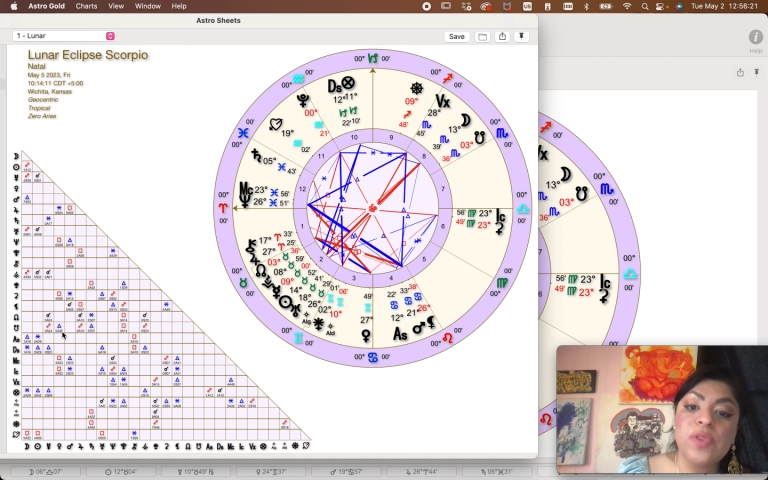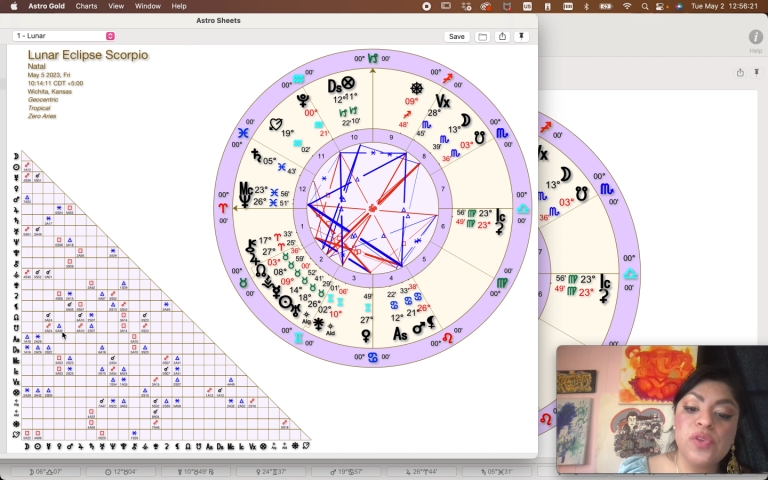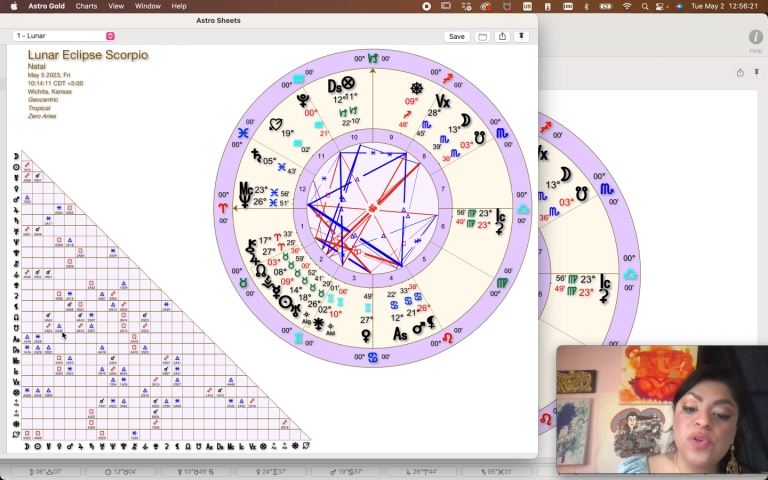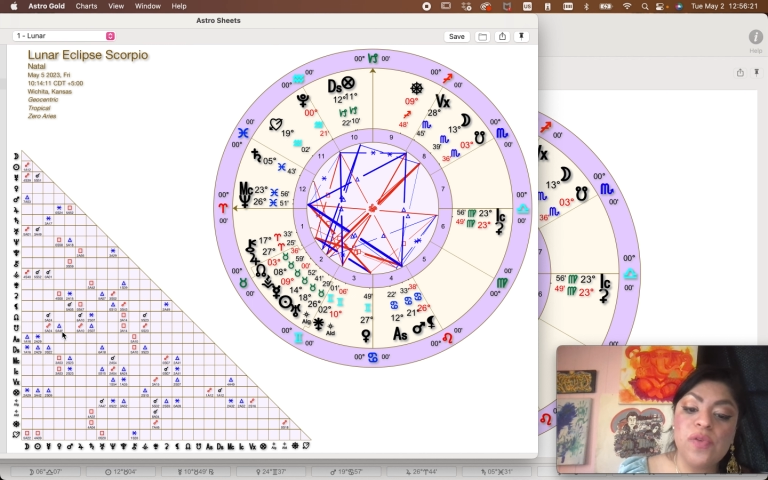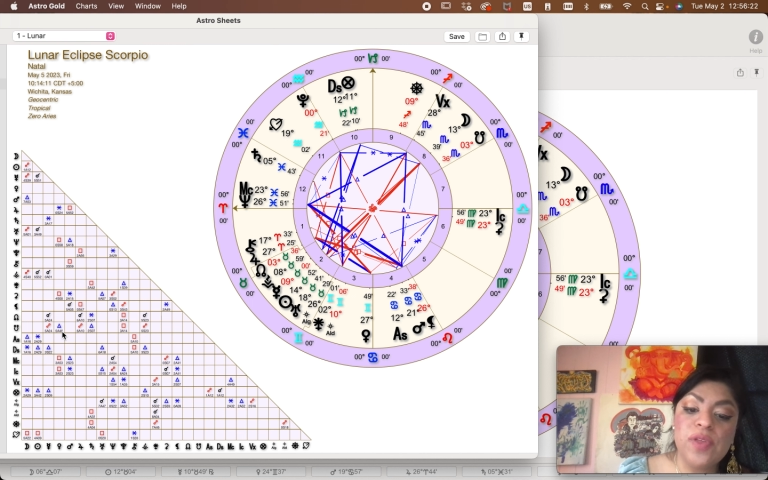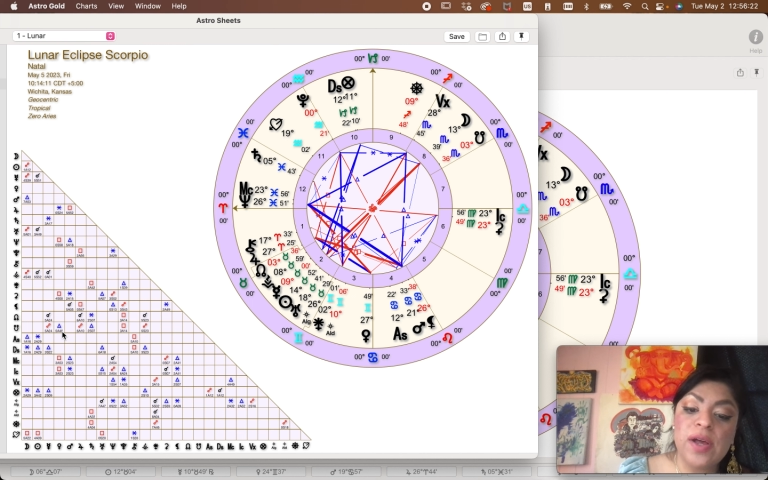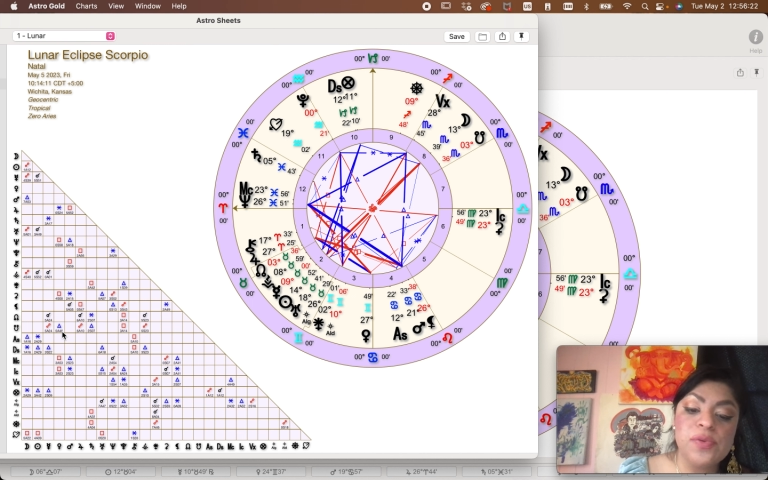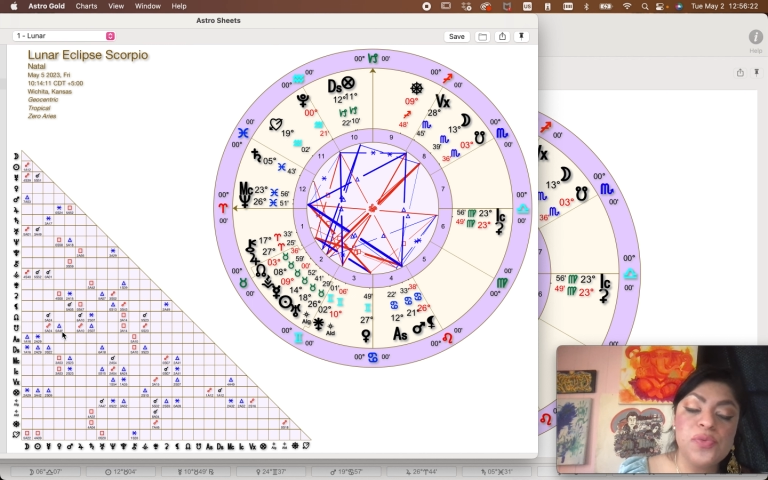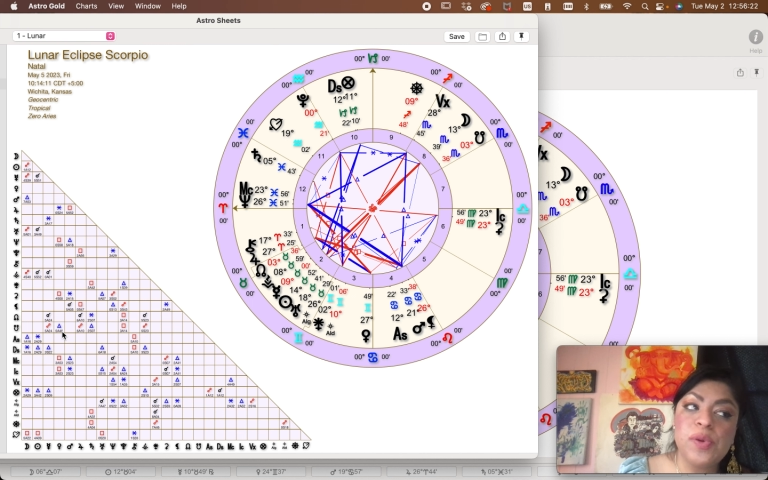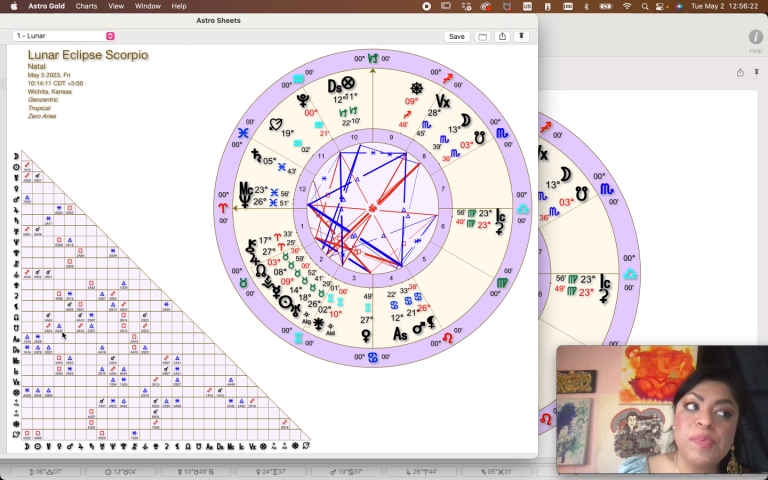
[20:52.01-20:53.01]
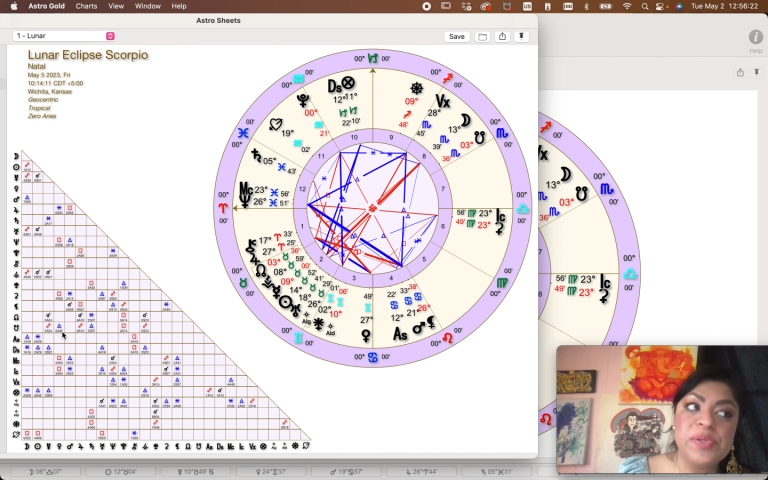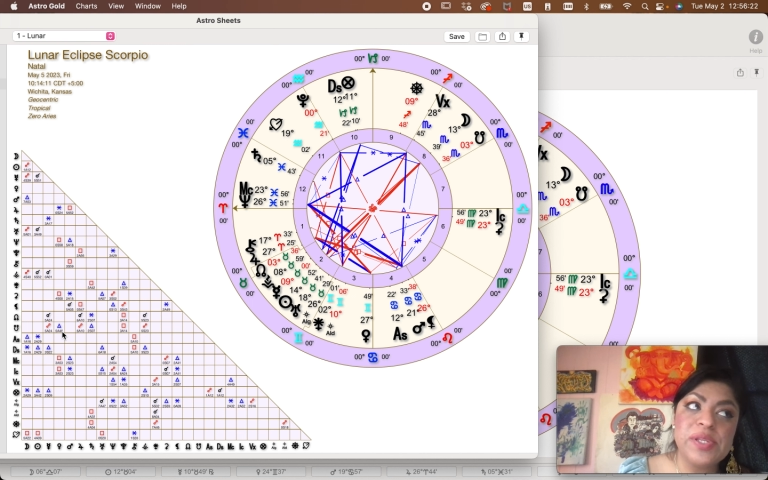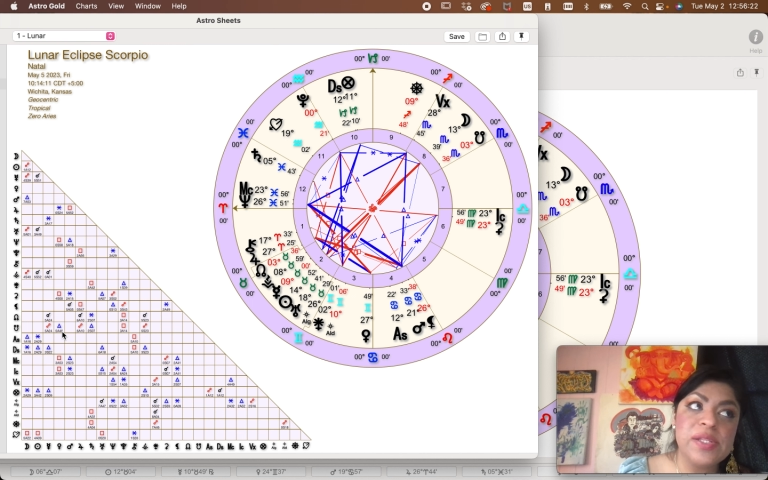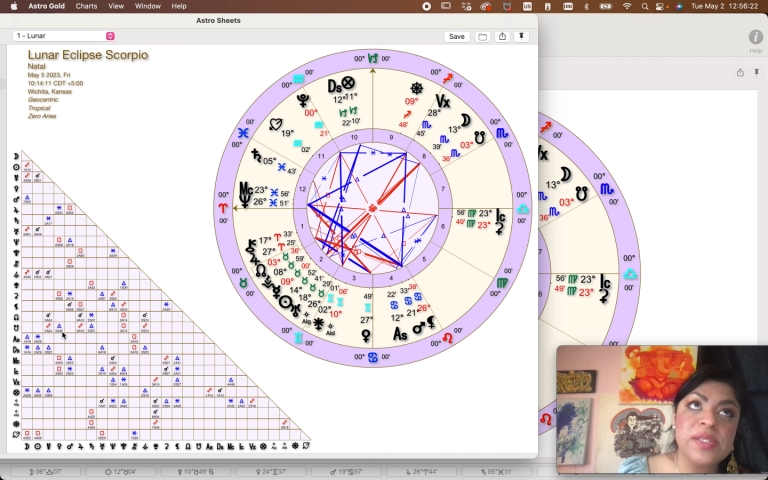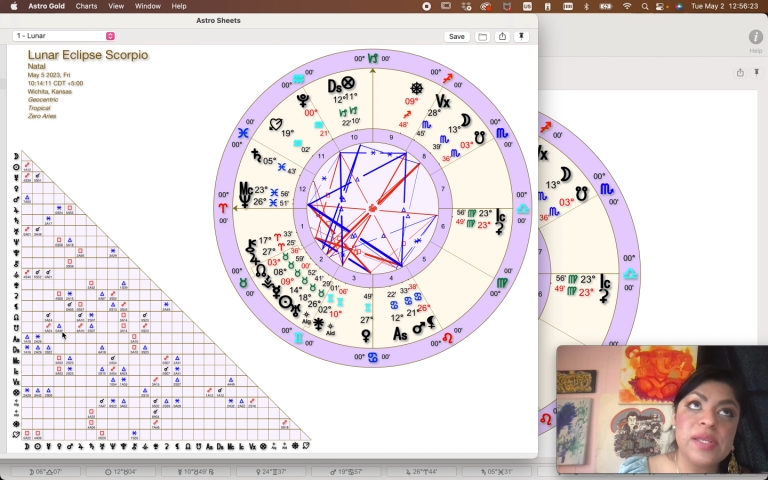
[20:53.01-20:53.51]
The 12th house
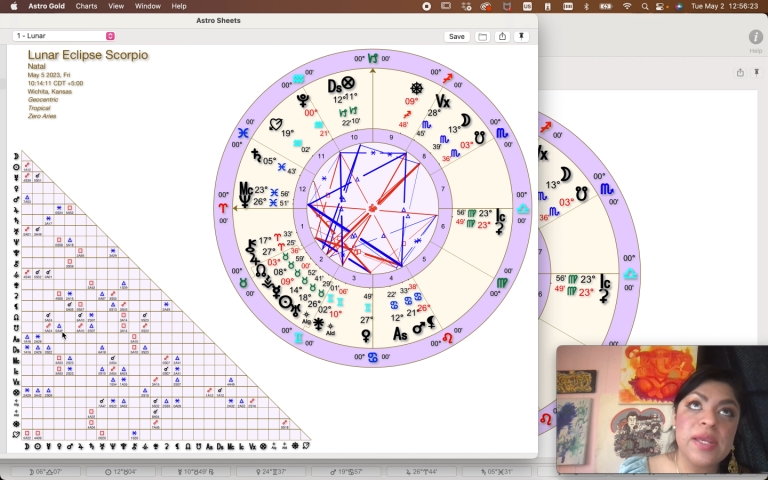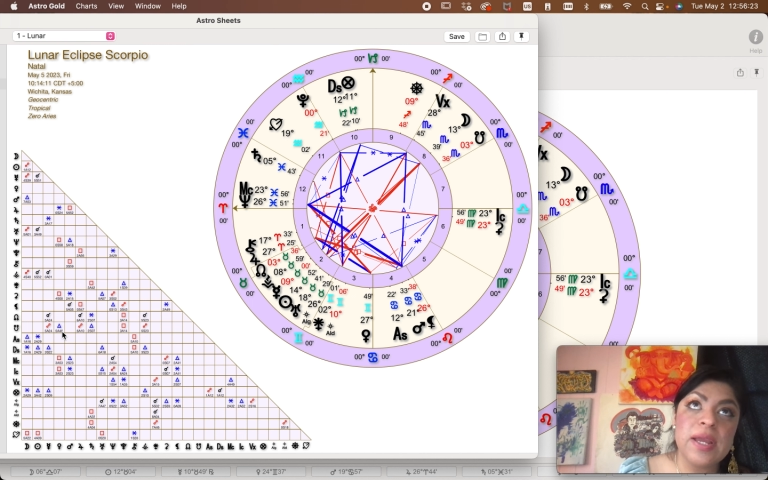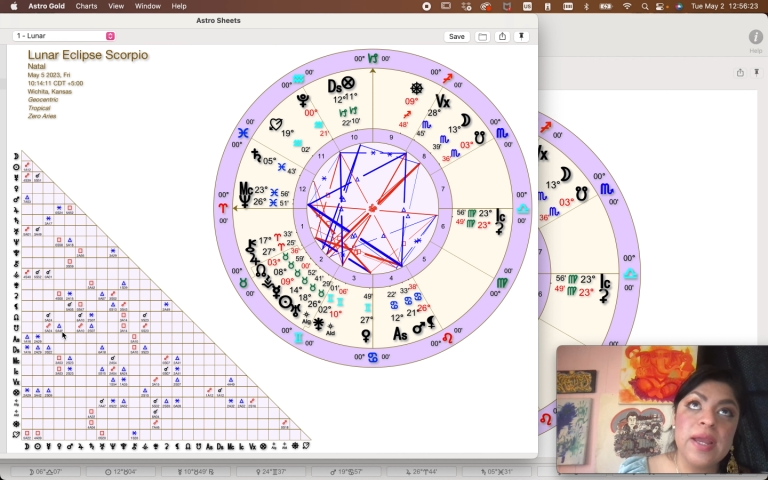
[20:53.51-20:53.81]
represents like